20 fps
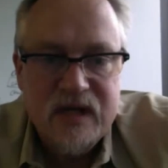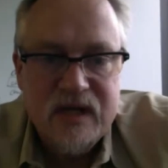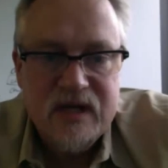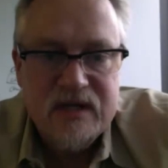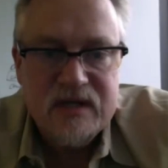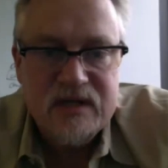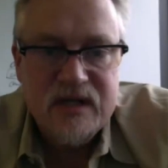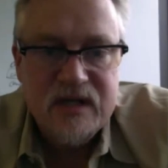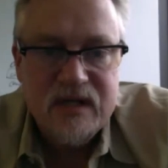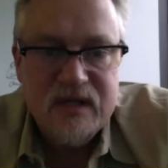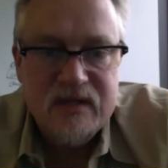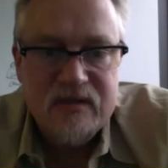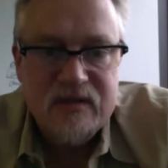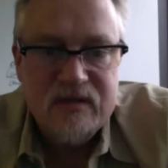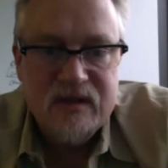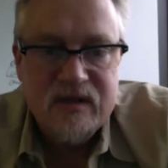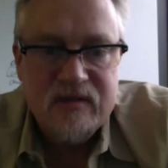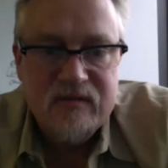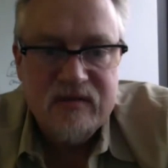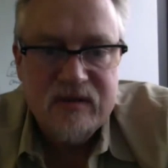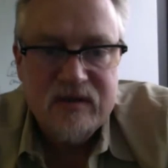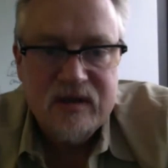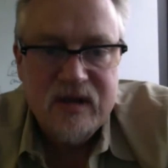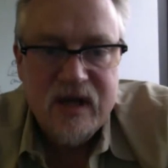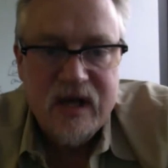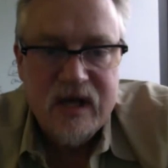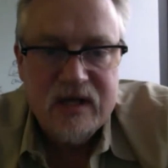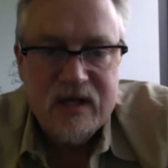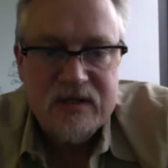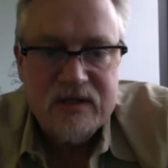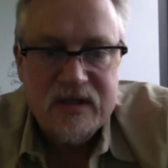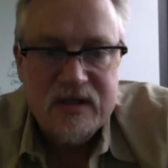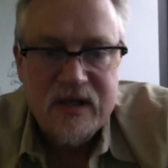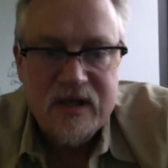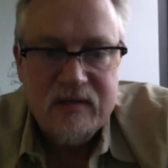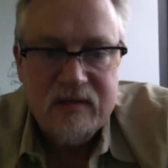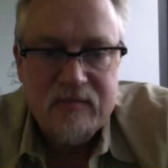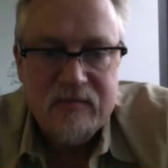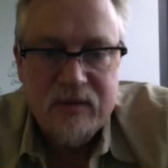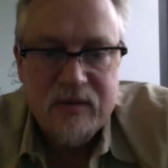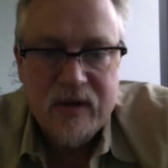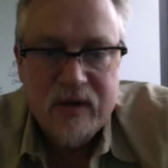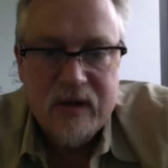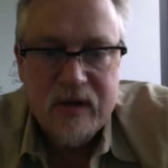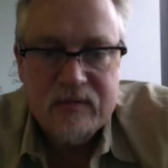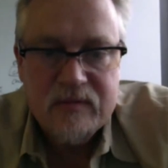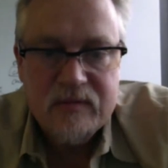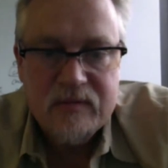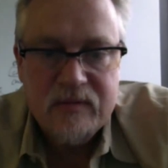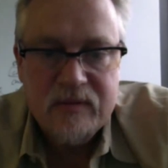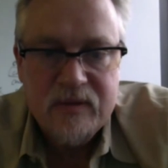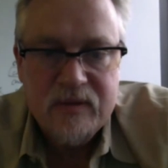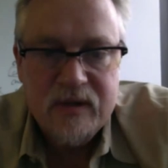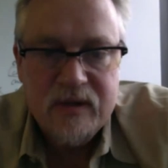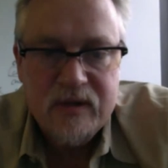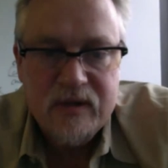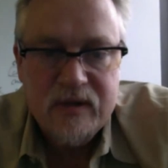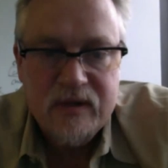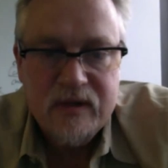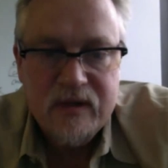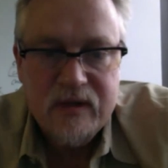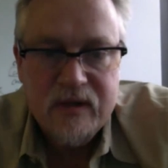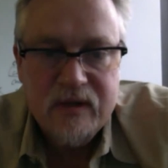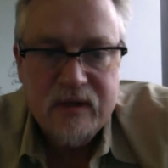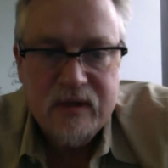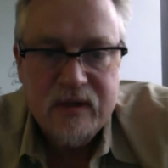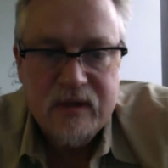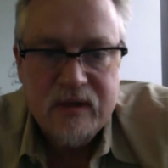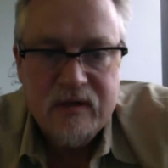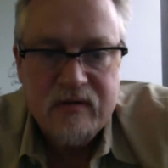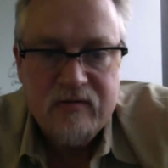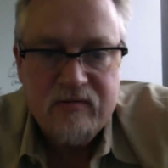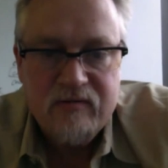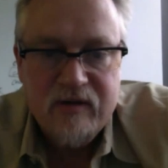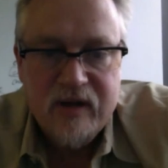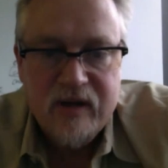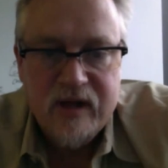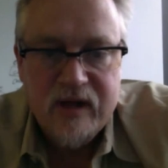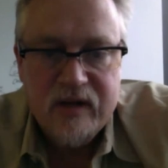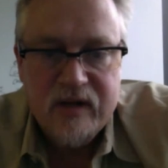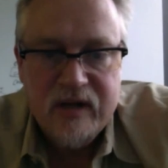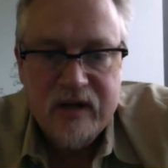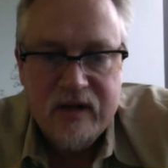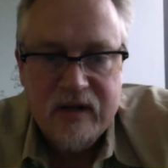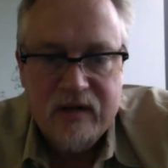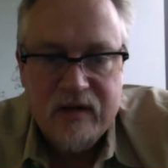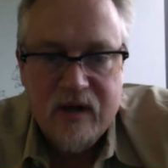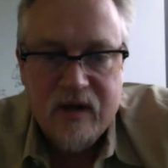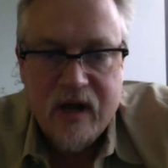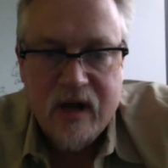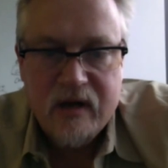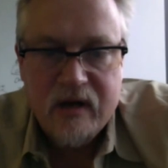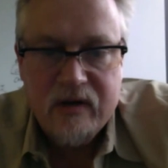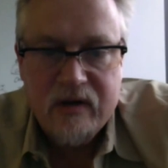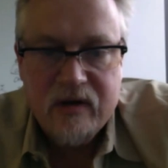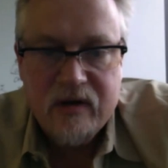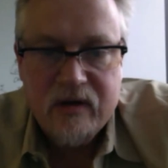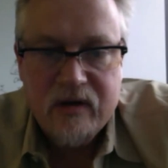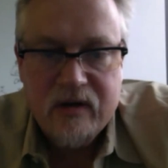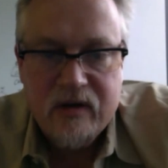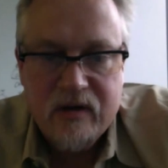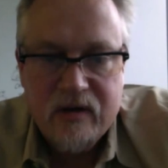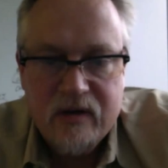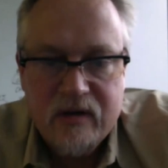set driver class name params put validate not null